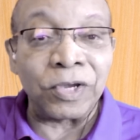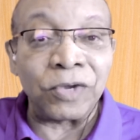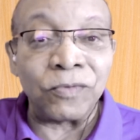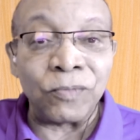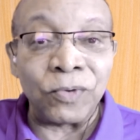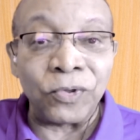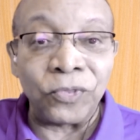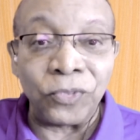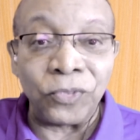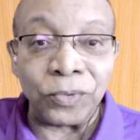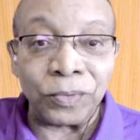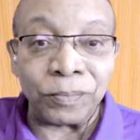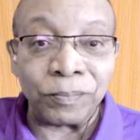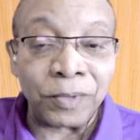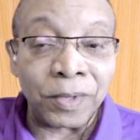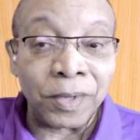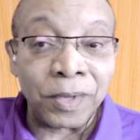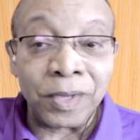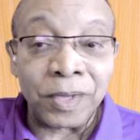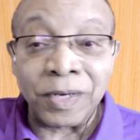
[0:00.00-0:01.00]
with you.
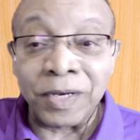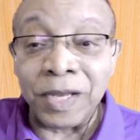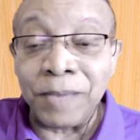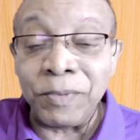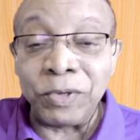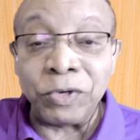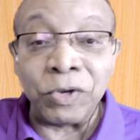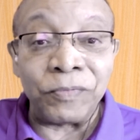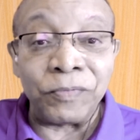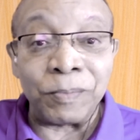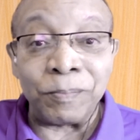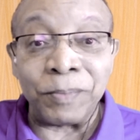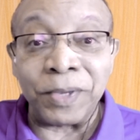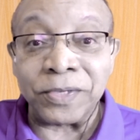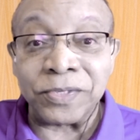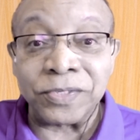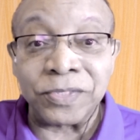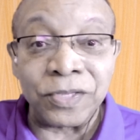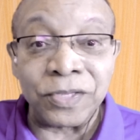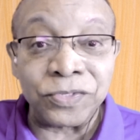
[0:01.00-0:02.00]
Let me know if it
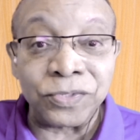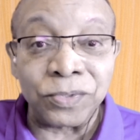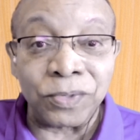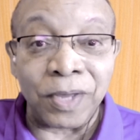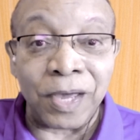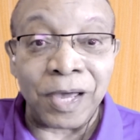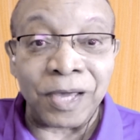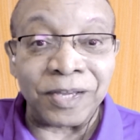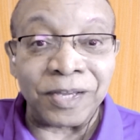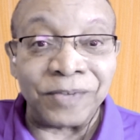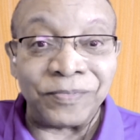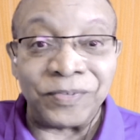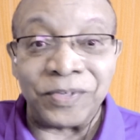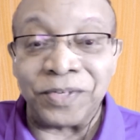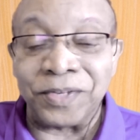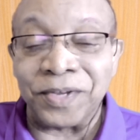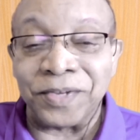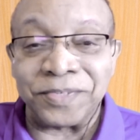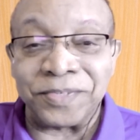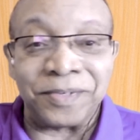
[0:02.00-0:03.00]
makes sense or not. If
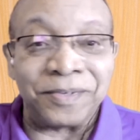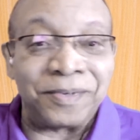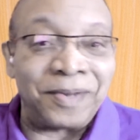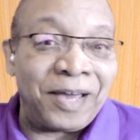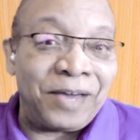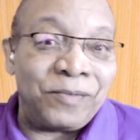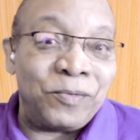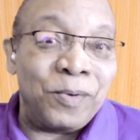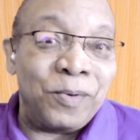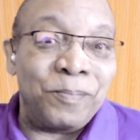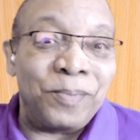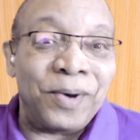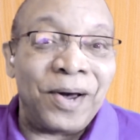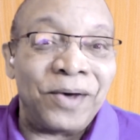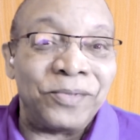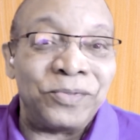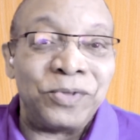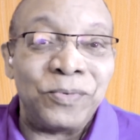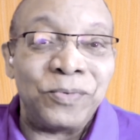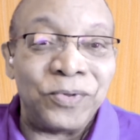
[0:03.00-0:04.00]
it doesn't, I won't
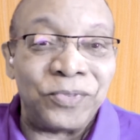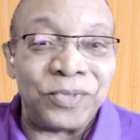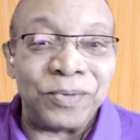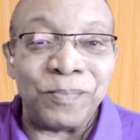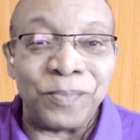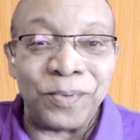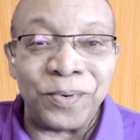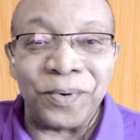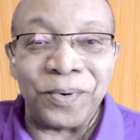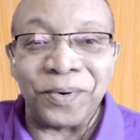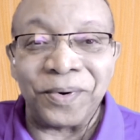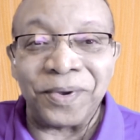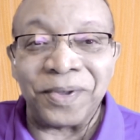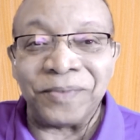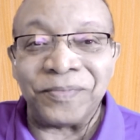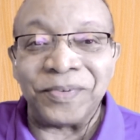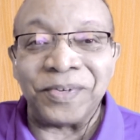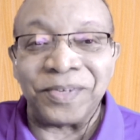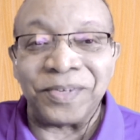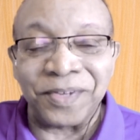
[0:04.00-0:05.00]
bother you with it more. And
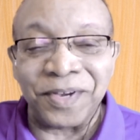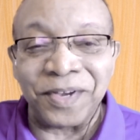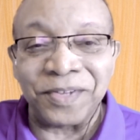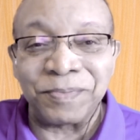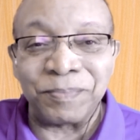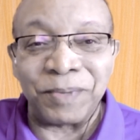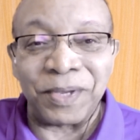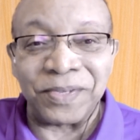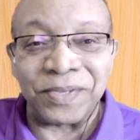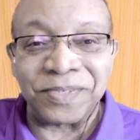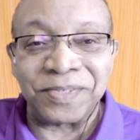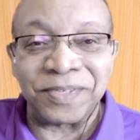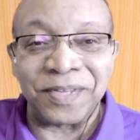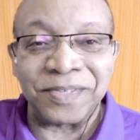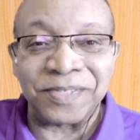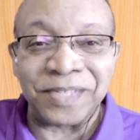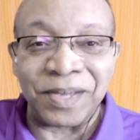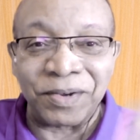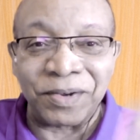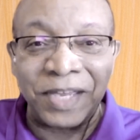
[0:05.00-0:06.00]
if it does make
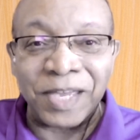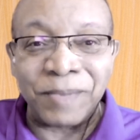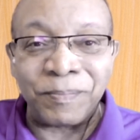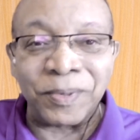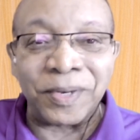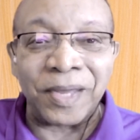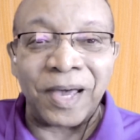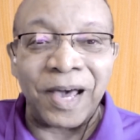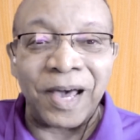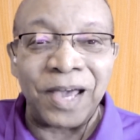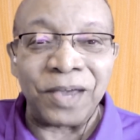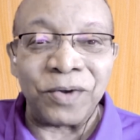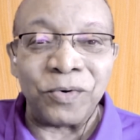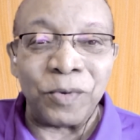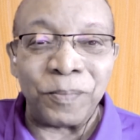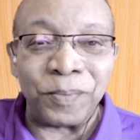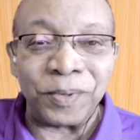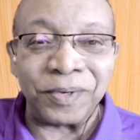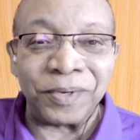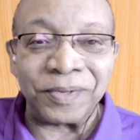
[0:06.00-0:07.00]
sense, I'll keep an eye
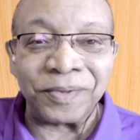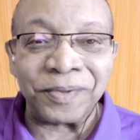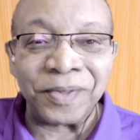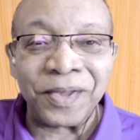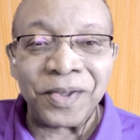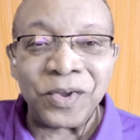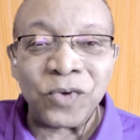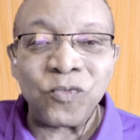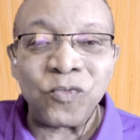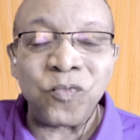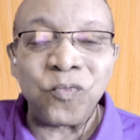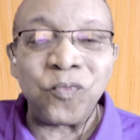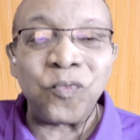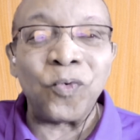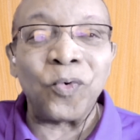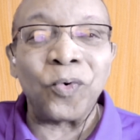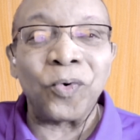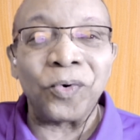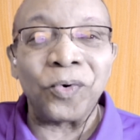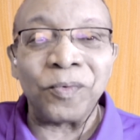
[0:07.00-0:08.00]
open
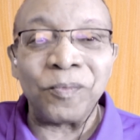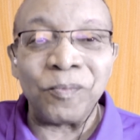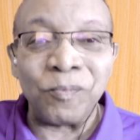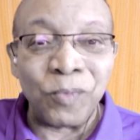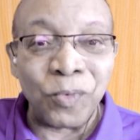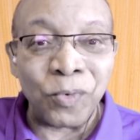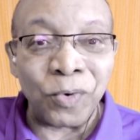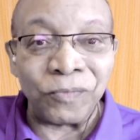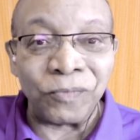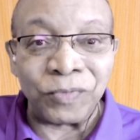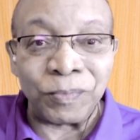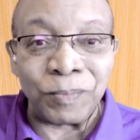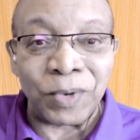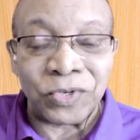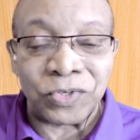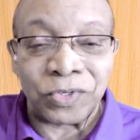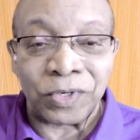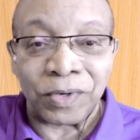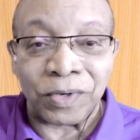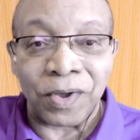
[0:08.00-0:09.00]
for more
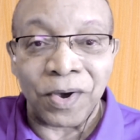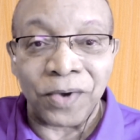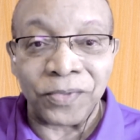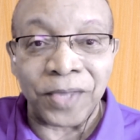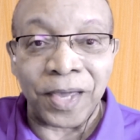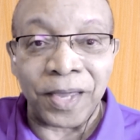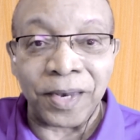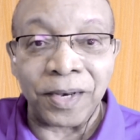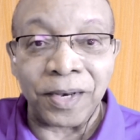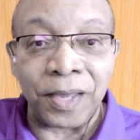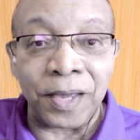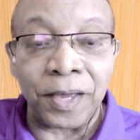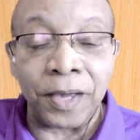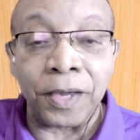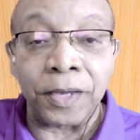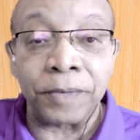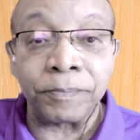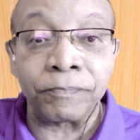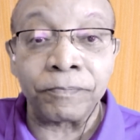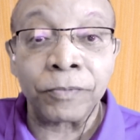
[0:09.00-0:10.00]
information along that
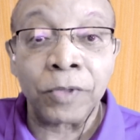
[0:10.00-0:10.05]
line.